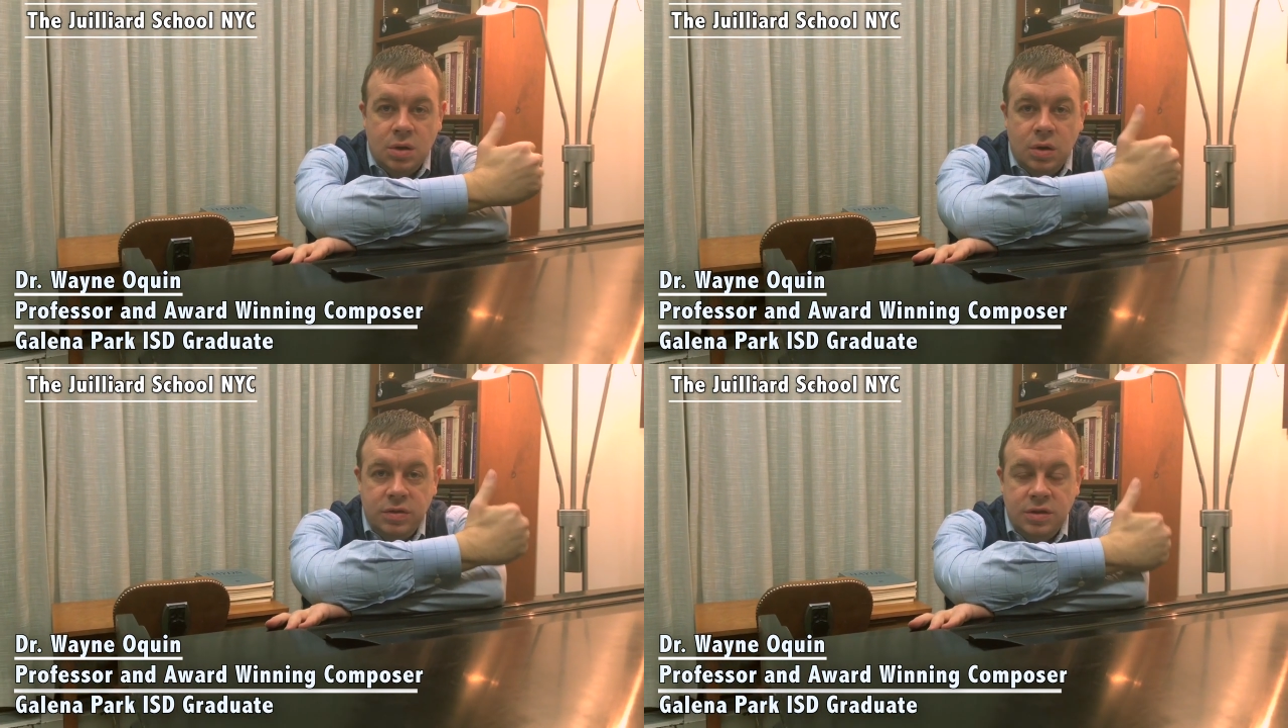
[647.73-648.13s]

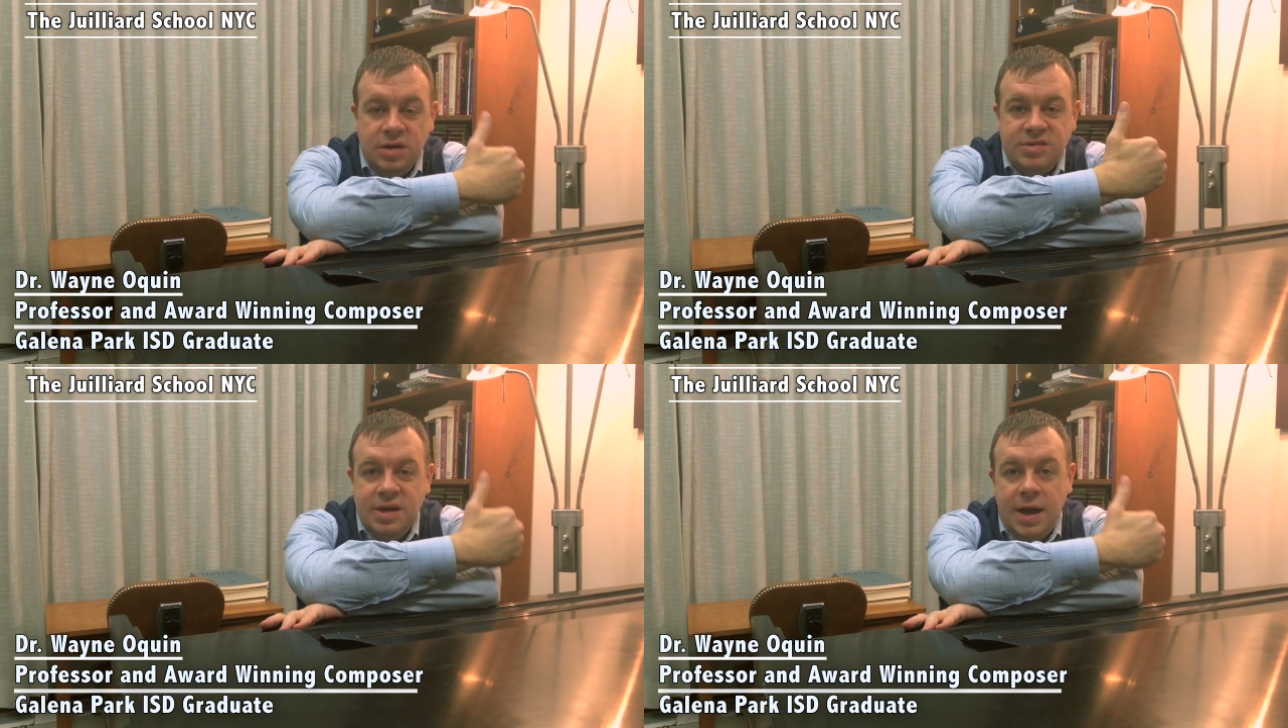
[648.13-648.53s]
are
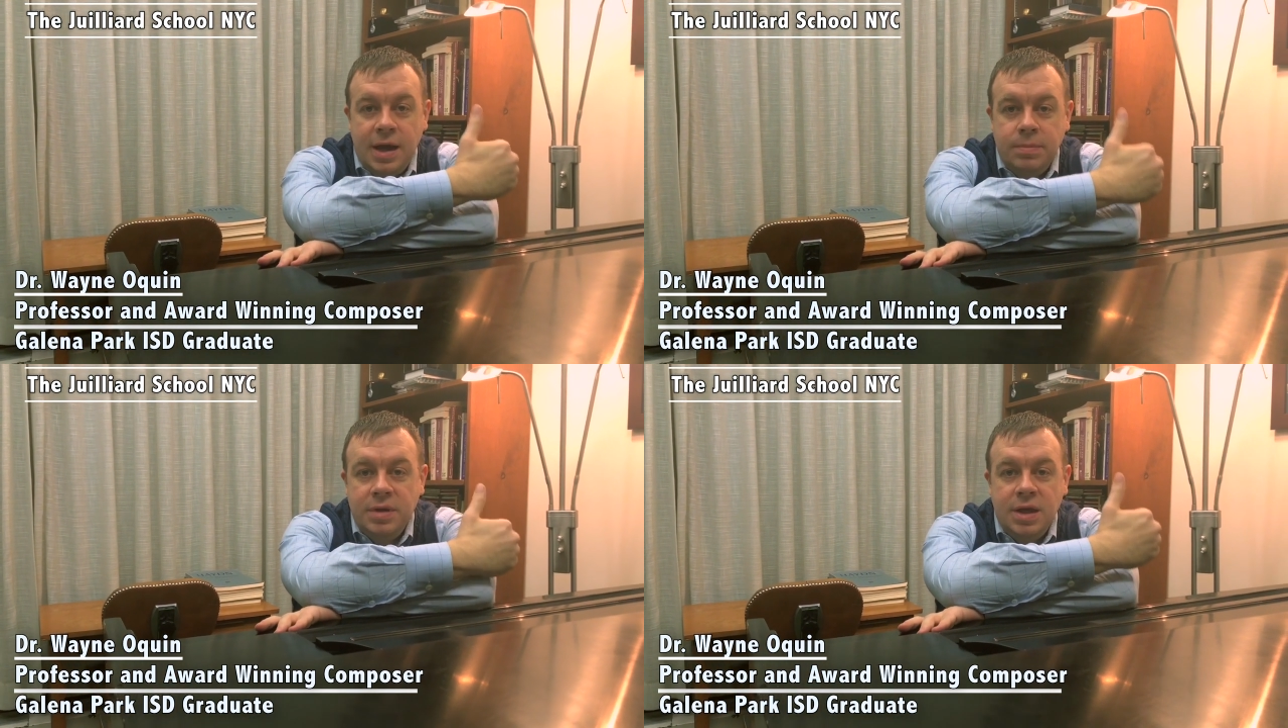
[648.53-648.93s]
things that
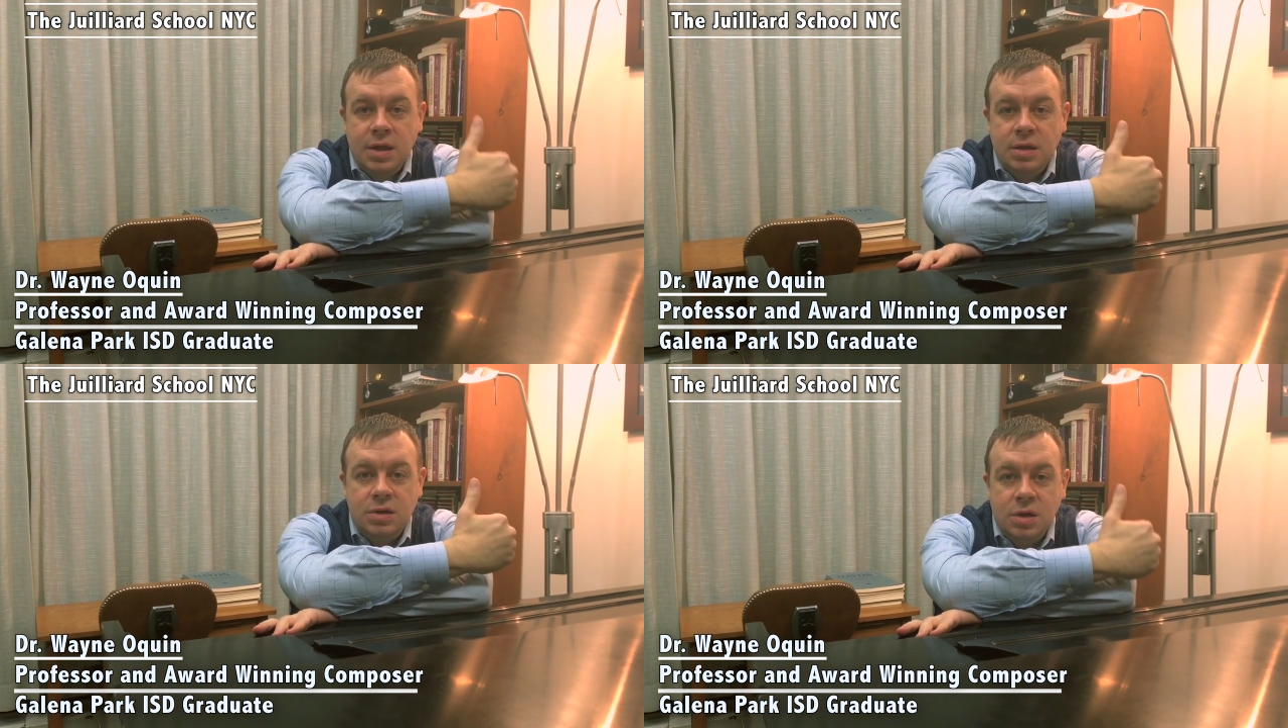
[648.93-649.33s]
I
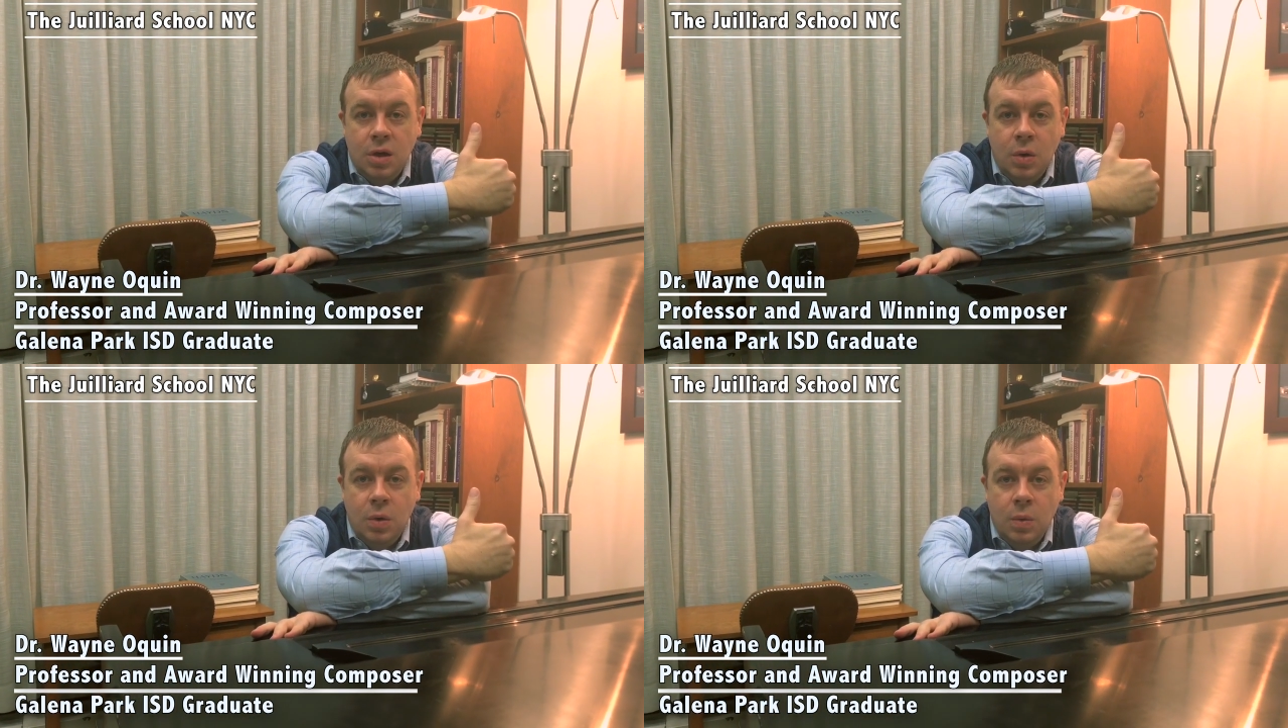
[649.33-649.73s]
began to
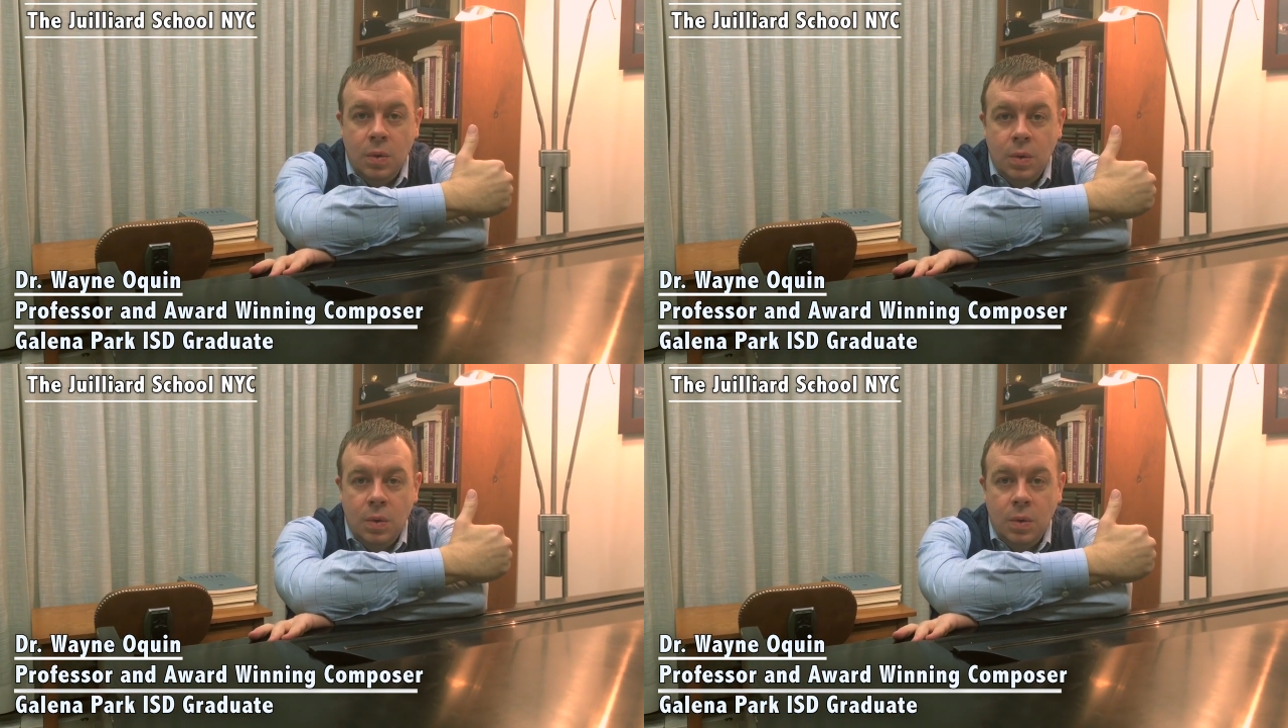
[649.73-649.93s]
know